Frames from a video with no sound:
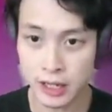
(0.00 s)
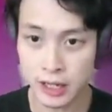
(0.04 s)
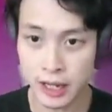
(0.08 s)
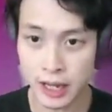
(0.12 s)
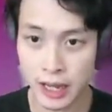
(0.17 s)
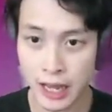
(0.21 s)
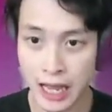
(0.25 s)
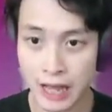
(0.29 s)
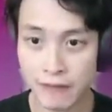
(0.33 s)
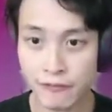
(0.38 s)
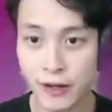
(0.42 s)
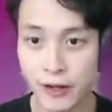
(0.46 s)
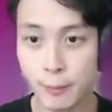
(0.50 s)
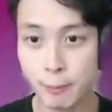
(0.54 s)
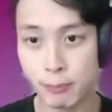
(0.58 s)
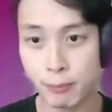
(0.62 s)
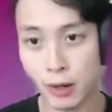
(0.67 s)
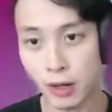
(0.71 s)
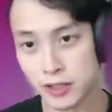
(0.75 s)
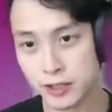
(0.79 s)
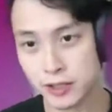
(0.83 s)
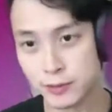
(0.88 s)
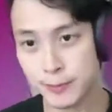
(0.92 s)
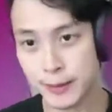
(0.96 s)
having
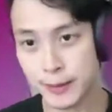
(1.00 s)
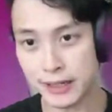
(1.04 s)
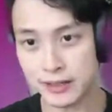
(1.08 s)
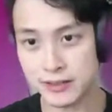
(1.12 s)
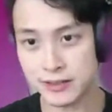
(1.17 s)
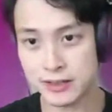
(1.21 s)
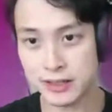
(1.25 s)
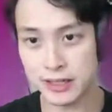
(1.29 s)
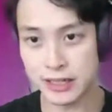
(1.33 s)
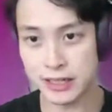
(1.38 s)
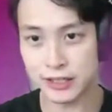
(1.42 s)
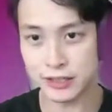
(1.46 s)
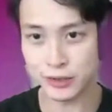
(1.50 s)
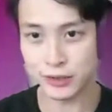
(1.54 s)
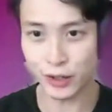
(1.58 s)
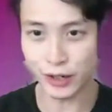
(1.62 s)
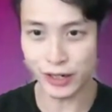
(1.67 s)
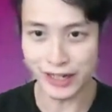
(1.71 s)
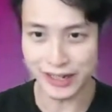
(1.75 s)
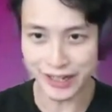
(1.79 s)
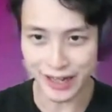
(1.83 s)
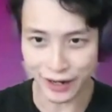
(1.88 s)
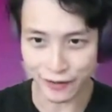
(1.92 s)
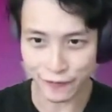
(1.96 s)
block space is not
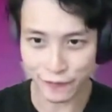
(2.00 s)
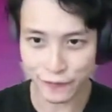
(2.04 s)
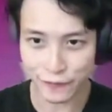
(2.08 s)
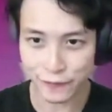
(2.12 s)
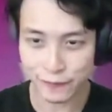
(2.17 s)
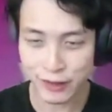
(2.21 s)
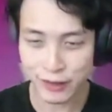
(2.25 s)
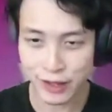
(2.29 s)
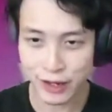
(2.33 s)
enough.